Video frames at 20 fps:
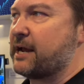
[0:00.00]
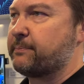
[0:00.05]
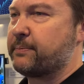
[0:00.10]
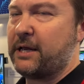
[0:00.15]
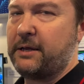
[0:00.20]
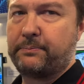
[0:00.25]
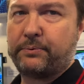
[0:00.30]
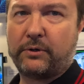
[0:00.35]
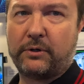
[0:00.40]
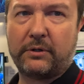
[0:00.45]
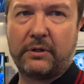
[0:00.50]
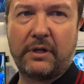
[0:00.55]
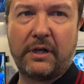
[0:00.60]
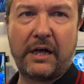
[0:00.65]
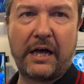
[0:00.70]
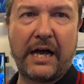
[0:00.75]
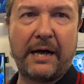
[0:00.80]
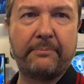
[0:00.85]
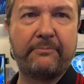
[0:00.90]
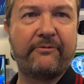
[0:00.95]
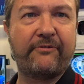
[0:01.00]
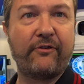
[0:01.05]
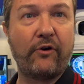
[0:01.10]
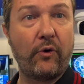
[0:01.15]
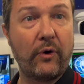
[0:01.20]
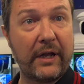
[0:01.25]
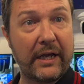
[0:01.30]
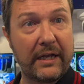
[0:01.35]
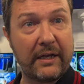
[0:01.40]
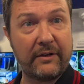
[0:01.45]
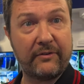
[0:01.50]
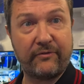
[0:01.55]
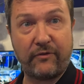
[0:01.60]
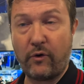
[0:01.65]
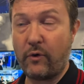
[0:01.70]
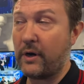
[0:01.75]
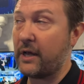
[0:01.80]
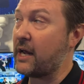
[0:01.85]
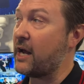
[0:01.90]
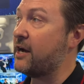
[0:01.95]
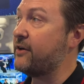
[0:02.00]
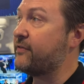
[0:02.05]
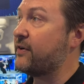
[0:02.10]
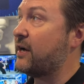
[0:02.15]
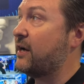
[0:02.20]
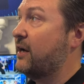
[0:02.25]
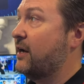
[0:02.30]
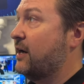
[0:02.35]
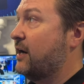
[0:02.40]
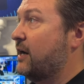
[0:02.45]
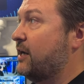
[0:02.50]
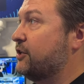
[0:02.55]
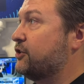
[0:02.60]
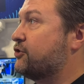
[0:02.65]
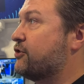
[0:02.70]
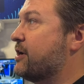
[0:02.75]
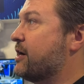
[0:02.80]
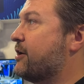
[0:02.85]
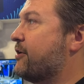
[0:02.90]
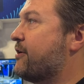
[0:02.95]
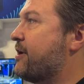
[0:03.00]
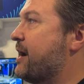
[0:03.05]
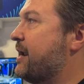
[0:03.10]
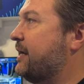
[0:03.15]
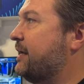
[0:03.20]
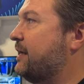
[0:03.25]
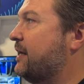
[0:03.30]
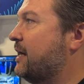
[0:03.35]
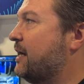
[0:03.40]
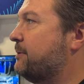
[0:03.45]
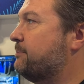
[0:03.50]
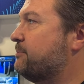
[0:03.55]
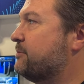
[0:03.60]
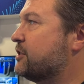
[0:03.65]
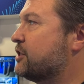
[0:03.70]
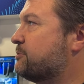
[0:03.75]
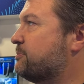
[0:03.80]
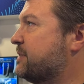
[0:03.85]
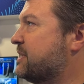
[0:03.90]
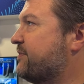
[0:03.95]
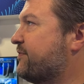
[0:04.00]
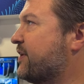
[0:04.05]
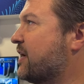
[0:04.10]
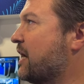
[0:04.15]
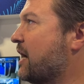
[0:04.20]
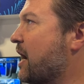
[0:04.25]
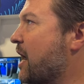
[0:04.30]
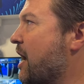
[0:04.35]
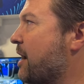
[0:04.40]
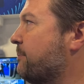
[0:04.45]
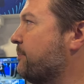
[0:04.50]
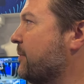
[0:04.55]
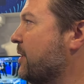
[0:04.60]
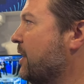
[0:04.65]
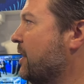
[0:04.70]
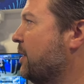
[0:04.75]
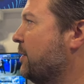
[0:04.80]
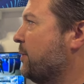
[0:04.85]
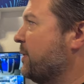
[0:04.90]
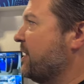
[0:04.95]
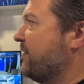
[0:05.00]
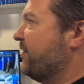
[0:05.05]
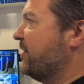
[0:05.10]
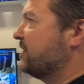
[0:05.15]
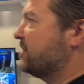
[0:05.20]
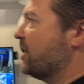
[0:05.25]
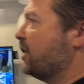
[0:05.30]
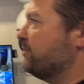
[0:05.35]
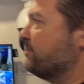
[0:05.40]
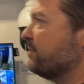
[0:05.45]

people falling over and trigger a specific alarm. We have our dome